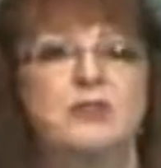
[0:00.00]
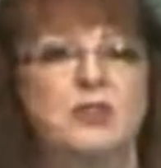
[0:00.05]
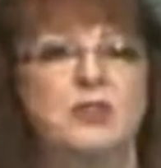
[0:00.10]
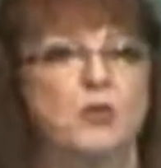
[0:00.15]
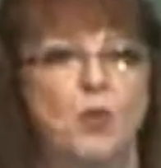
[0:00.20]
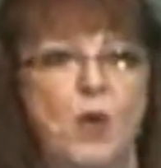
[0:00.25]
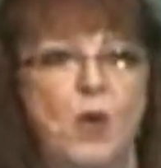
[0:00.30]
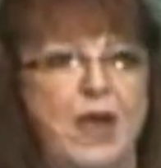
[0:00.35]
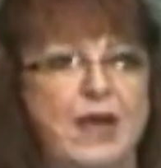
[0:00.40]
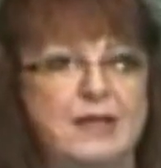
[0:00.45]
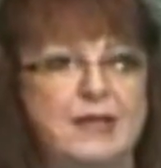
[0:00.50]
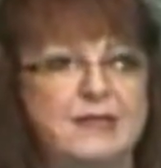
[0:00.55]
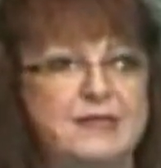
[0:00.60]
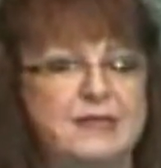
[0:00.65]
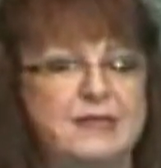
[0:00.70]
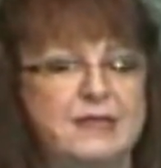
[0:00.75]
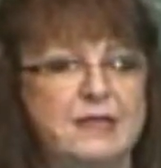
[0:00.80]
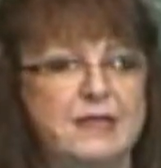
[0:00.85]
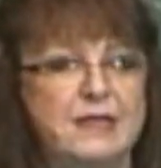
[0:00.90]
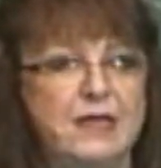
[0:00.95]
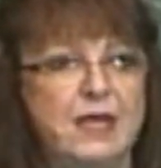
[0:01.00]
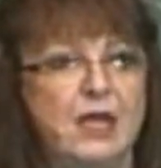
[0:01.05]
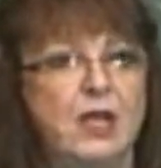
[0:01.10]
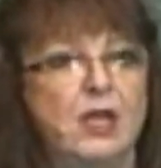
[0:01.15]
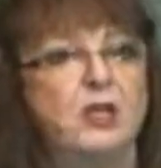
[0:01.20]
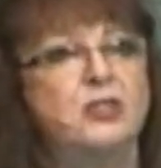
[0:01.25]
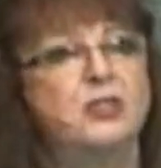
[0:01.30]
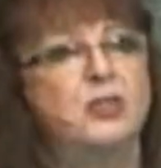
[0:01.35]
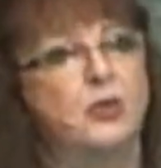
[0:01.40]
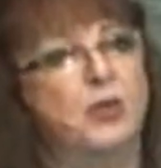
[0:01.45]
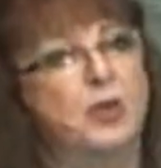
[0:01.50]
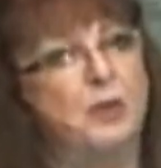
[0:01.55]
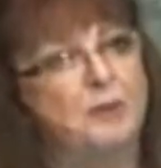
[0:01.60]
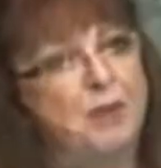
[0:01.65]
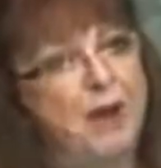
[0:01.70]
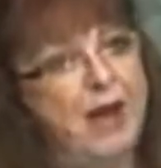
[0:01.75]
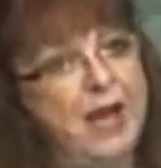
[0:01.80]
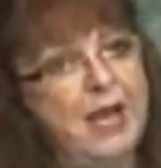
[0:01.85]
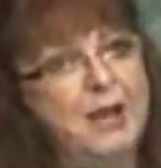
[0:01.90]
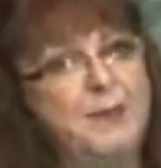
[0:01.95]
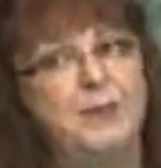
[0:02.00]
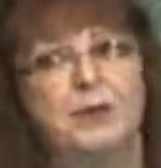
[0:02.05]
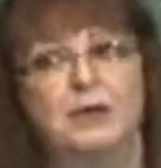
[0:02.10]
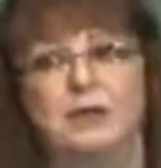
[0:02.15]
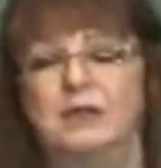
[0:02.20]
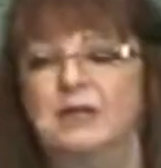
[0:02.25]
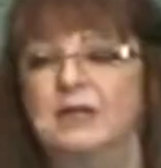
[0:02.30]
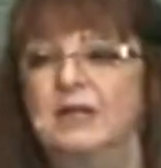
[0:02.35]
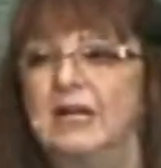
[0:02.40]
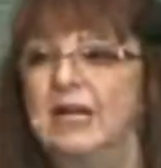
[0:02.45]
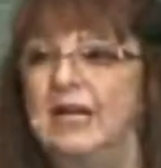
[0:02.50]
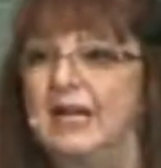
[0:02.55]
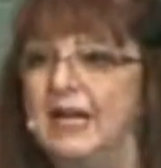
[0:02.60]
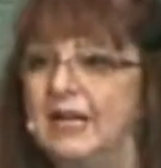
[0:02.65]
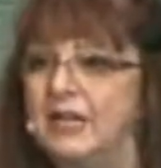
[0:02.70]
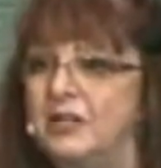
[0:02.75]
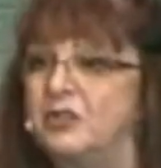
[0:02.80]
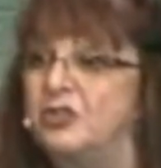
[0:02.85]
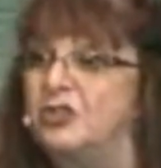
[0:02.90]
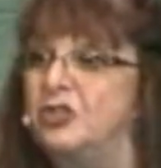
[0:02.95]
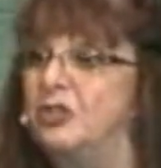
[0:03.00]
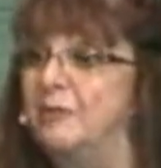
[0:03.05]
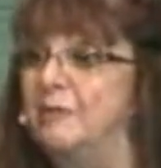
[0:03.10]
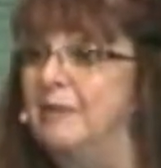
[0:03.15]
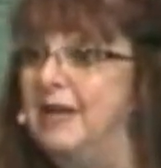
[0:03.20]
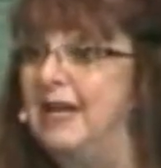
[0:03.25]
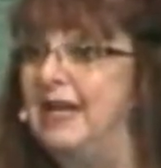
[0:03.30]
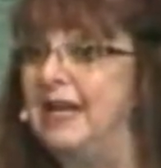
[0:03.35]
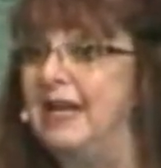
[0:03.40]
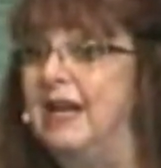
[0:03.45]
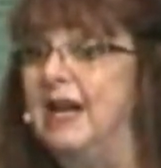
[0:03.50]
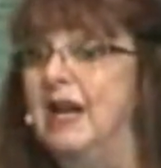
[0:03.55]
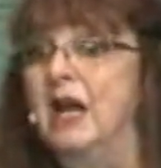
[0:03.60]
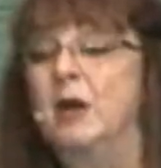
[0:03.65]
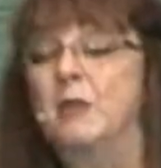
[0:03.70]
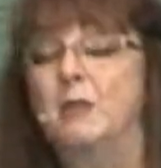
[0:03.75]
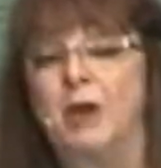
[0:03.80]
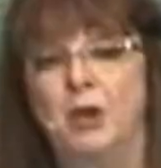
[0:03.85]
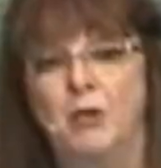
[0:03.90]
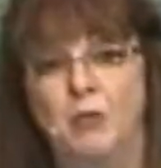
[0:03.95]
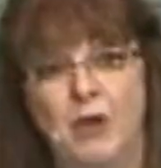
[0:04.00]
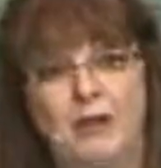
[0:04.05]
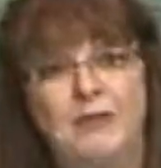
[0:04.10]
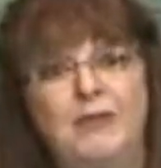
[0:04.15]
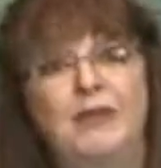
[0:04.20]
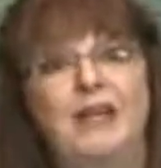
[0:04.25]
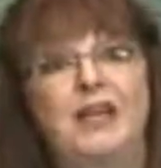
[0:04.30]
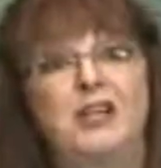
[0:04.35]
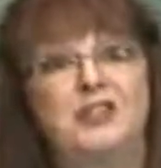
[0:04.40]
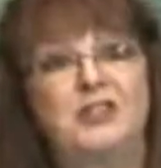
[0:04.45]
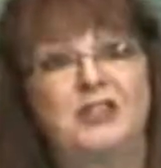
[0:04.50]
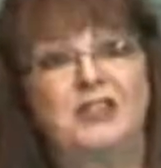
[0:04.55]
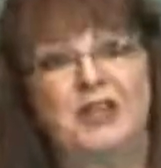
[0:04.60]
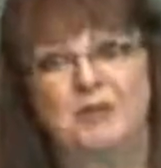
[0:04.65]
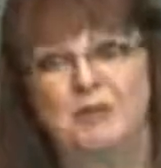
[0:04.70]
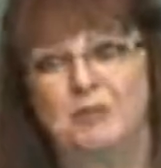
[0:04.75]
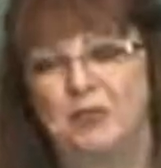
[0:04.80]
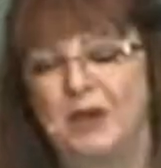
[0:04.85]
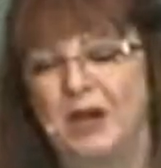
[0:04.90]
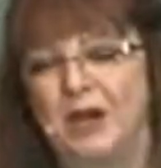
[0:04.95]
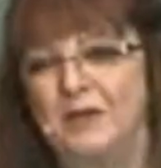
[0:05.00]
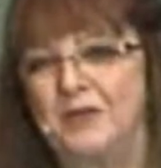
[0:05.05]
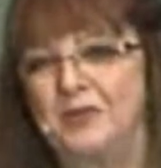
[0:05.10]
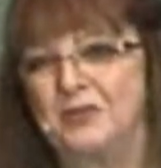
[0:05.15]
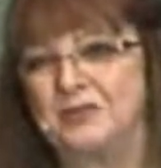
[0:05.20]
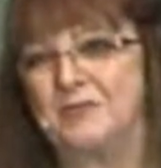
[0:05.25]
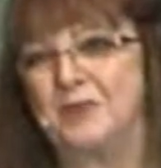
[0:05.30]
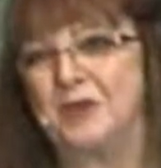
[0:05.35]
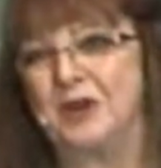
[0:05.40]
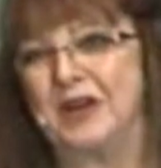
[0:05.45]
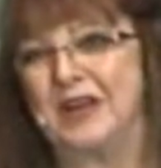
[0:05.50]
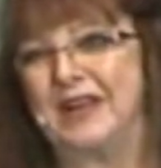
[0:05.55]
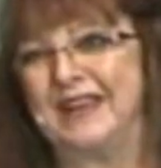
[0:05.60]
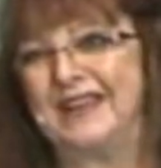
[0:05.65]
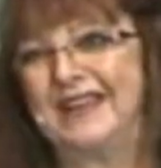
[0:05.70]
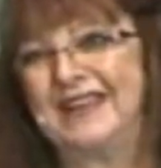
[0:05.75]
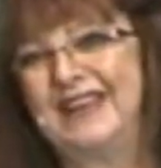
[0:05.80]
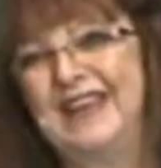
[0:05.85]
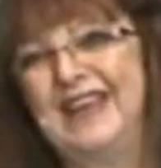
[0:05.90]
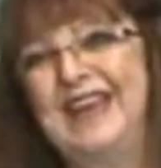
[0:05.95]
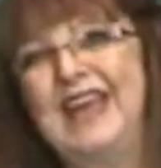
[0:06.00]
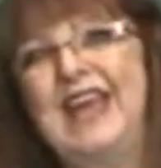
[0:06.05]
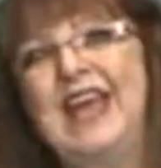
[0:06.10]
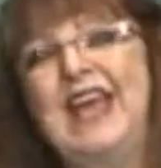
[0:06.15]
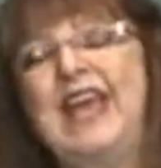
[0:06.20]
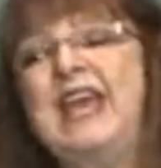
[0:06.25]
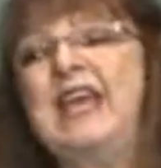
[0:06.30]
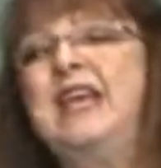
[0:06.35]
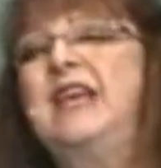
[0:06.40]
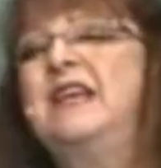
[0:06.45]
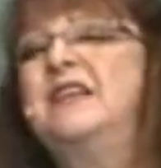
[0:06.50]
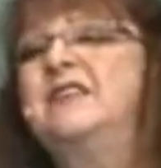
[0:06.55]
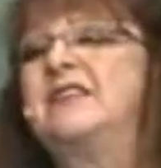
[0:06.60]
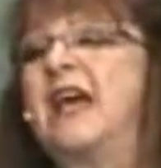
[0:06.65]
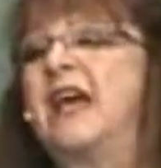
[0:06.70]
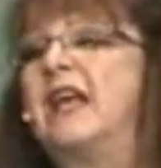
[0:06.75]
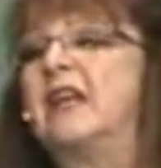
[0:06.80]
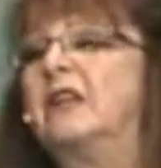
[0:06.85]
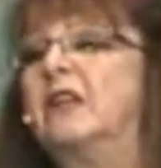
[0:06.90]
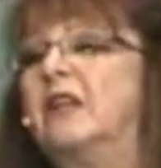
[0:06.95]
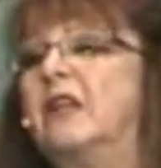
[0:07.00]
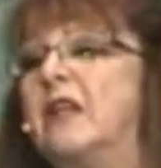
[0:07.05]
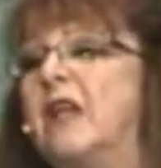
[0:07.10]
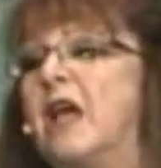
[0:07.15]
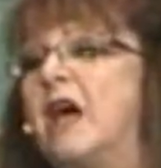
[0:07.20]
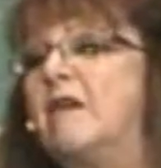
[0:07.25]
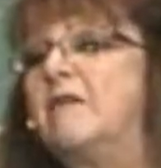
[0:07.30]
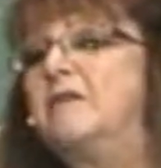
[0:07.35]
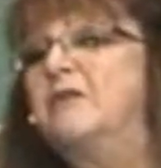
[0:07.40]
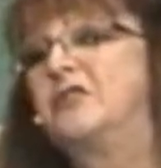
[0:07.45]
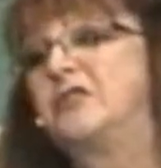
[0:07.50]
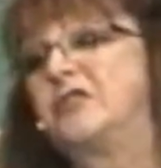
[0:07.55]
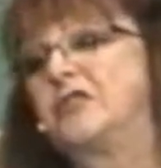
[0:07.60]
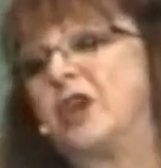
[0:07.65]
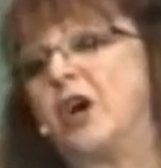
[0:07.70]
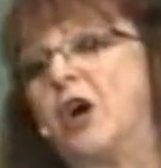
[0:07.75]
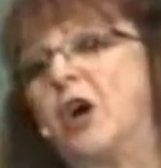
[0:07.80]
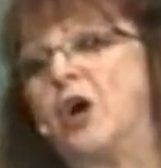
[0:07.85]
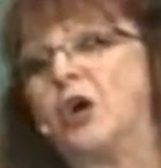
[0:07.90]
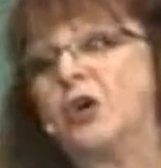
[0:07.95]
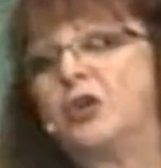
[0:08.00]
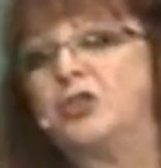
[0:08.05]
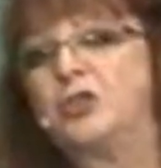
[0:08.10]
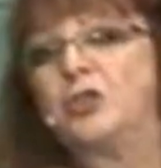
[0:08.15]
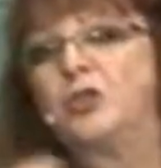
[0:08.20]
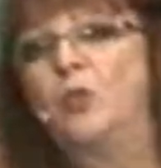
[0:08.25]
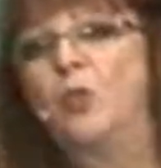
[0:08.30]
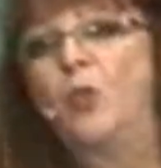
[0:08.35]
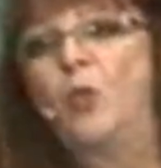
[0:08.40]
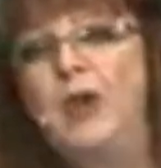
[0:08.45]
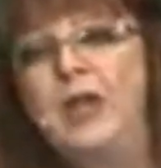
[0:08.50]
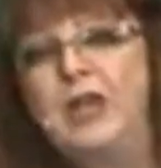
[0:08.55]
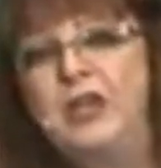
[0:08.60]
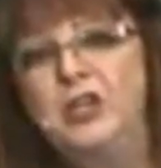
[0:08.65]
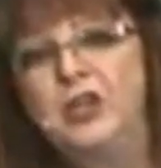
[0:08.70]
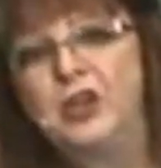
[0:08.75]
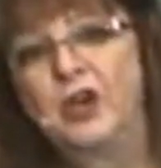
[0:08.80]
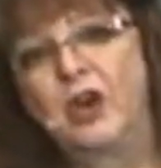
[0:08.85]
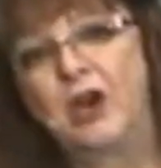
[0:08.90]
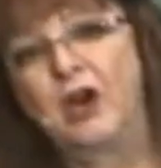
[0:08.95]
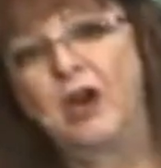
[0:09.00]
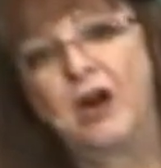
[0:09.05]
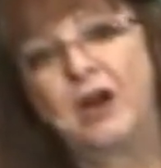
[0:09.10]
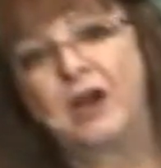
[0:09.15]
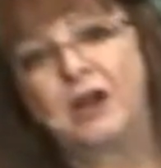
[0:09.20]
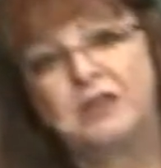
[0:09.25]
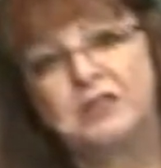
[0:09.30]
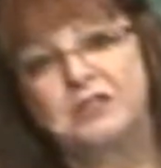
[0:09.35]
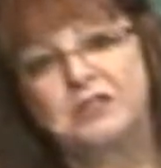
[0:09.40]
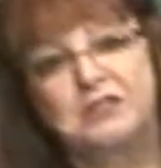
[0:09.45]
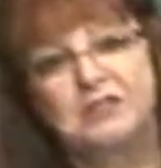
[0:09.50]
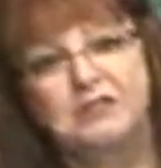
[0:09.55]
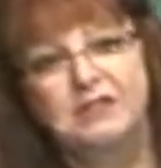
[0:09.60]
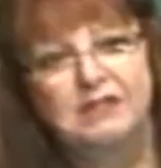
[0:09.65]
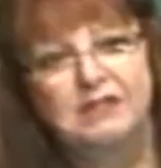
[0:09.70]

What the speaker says: ways. So the Bible is, to me, my revelation and prayer this morning. It is a love song to win your heart.